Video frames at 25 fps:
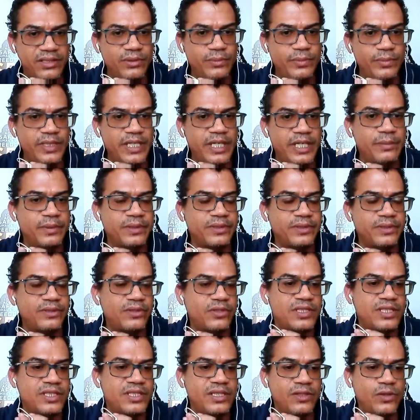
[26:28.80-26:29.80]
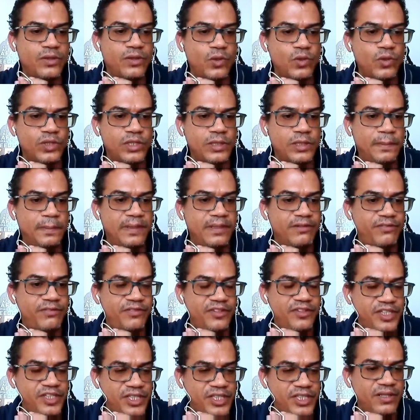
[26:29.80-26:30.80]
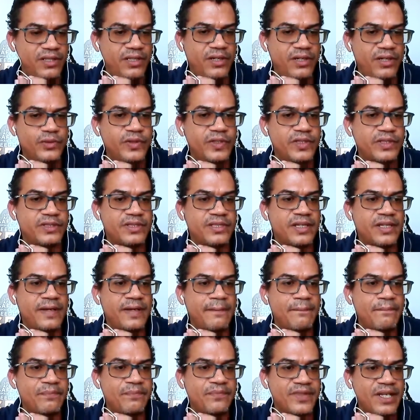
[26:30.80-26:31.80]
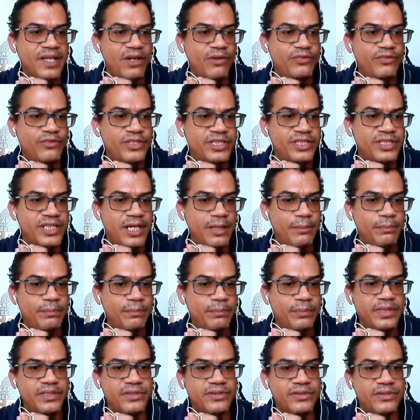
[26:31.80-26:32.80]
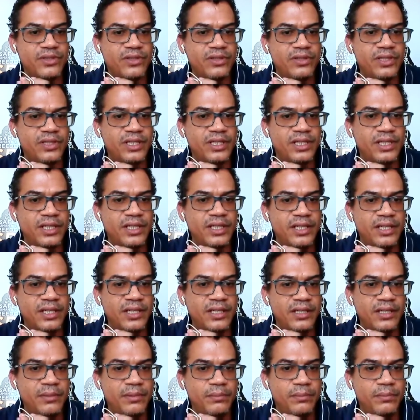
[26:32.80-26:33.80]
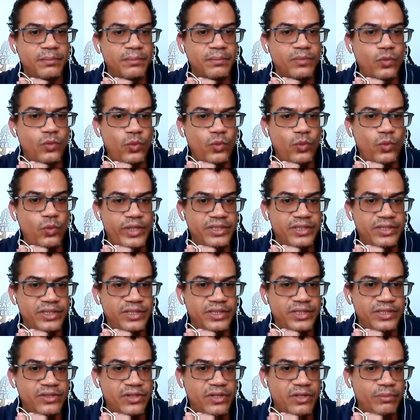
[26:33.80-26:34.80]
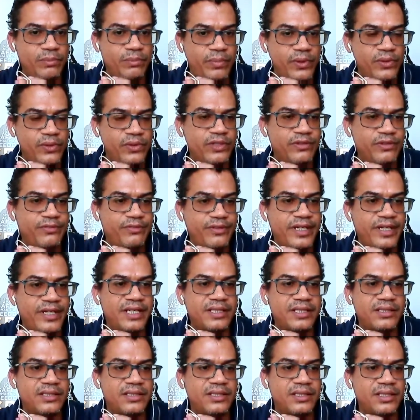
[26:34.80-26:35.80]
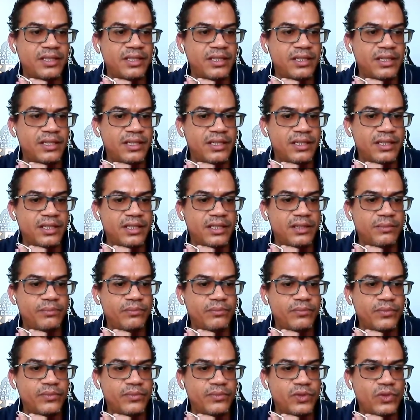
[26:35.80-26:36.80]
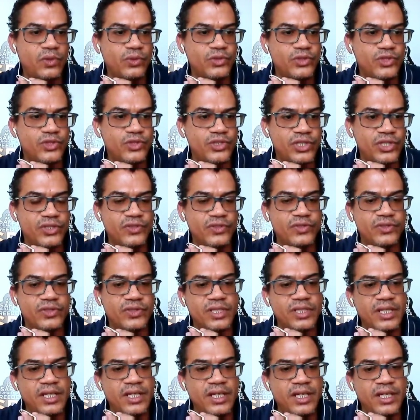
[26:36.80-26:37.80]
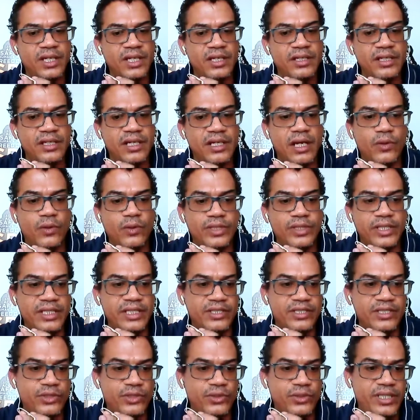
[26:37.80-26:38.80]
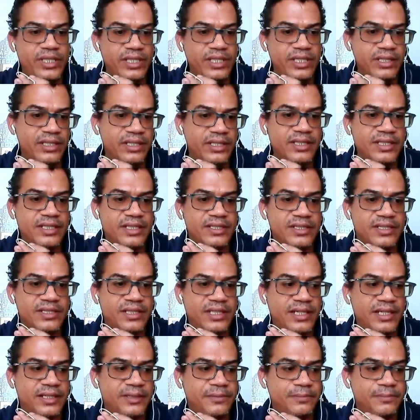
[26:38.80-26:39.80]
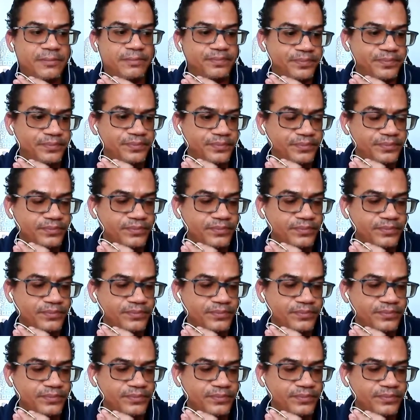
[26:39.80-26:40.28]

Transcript: be able to see who the beneficial owners of these companies are, whether these are bona fide concerns. Now, the issue here is that,